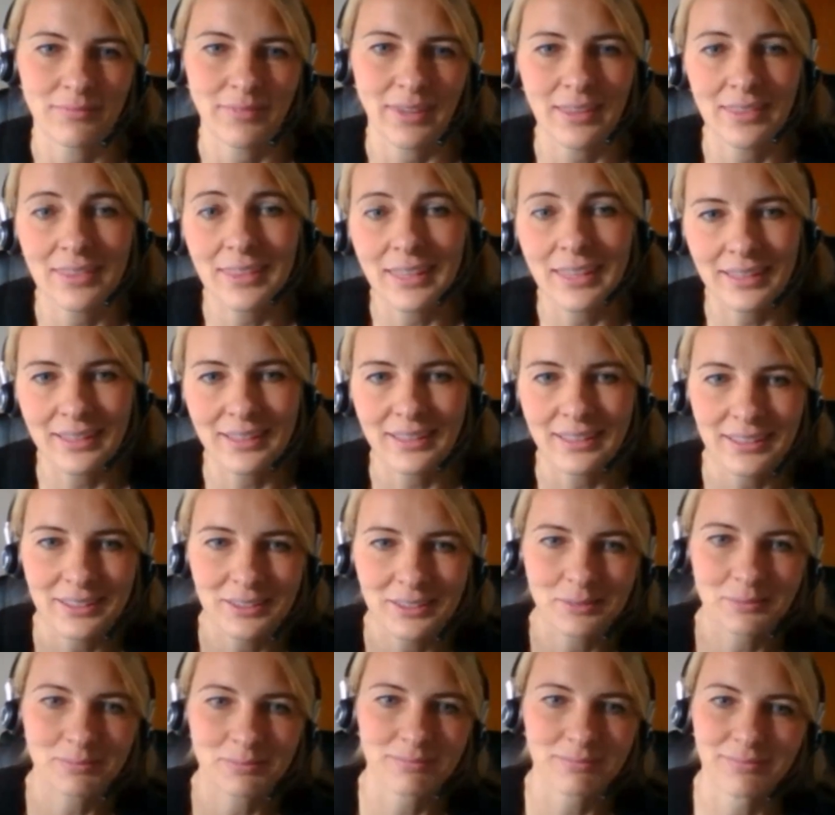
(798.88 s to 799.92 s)

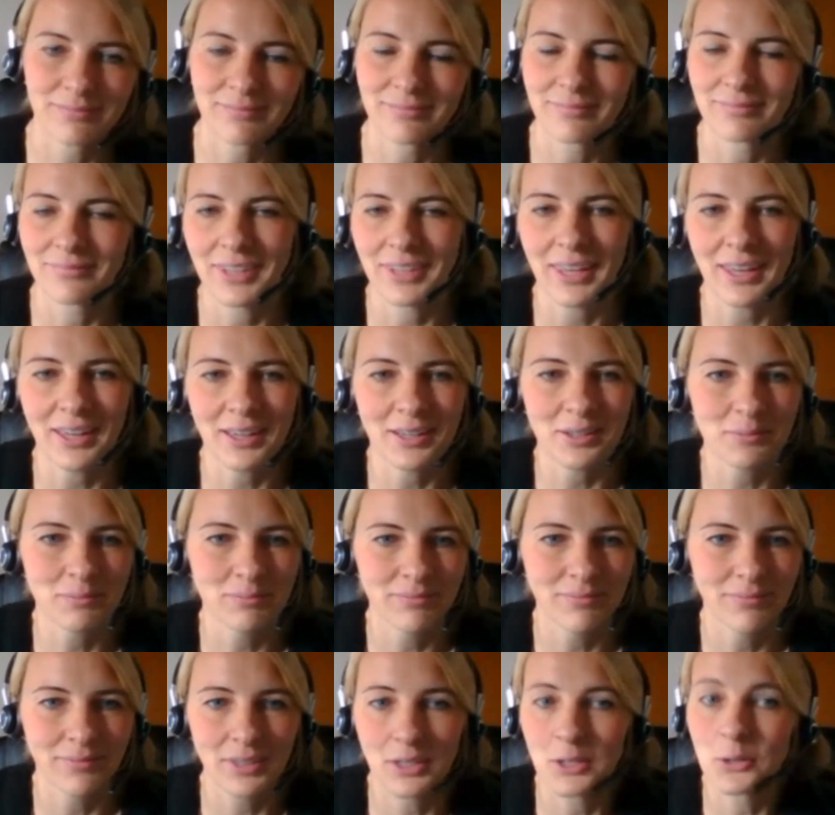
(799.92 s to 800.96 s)
ethical,
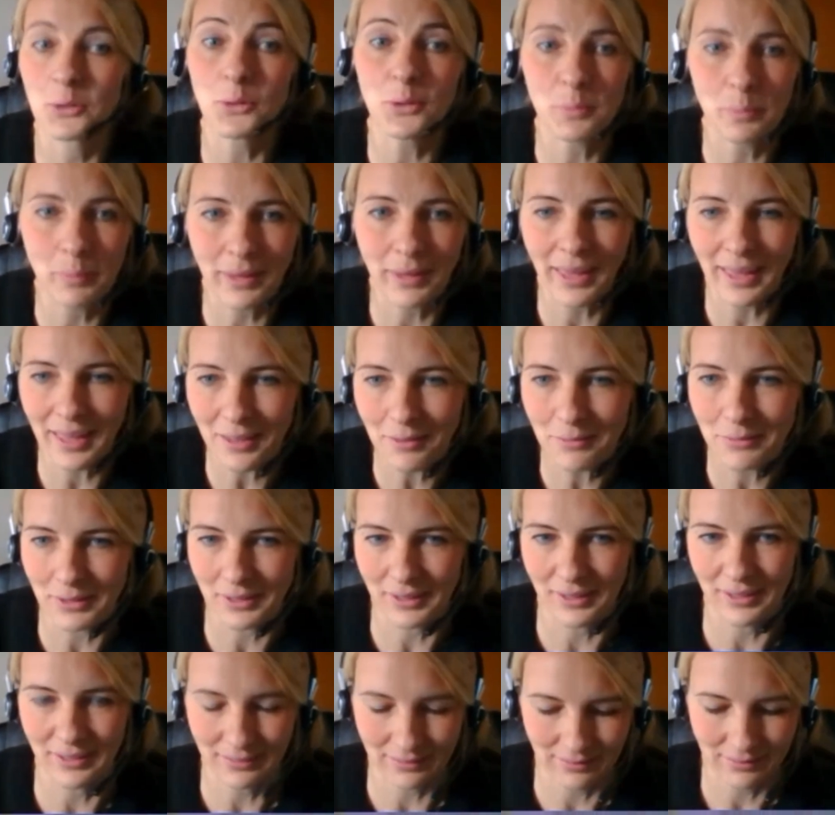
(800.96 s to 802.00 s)
good
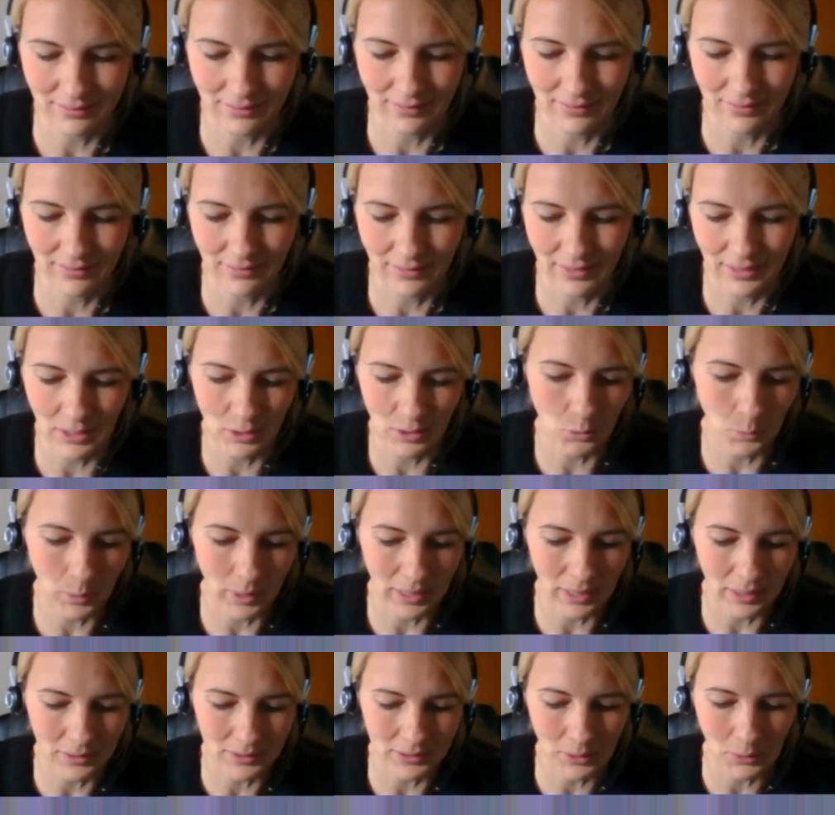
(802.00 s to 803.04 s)
behavior in a
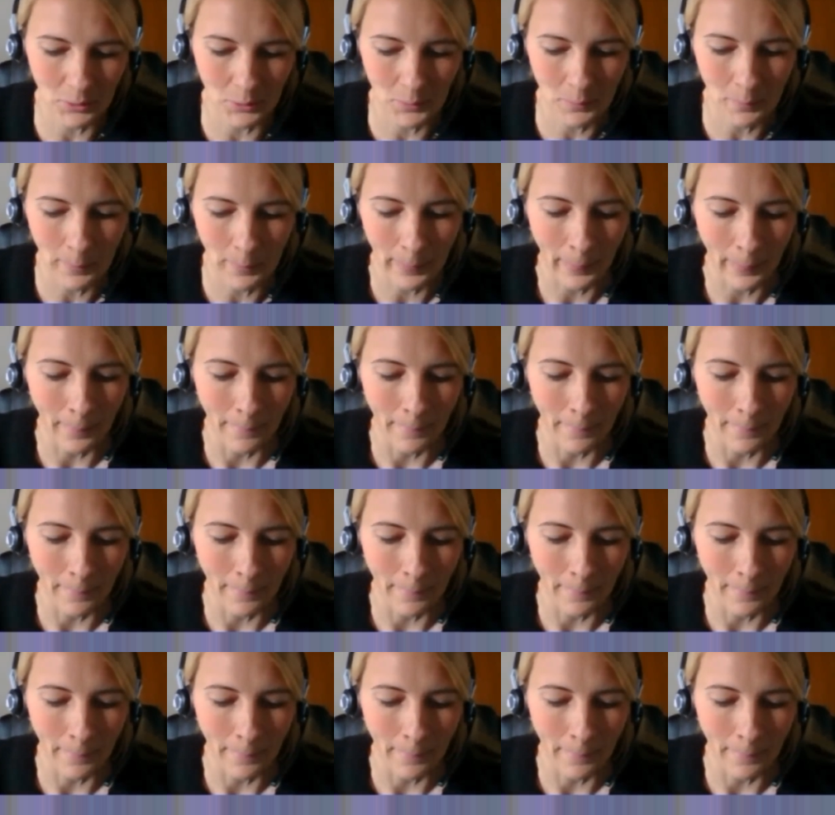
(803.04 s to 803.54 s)
way. So,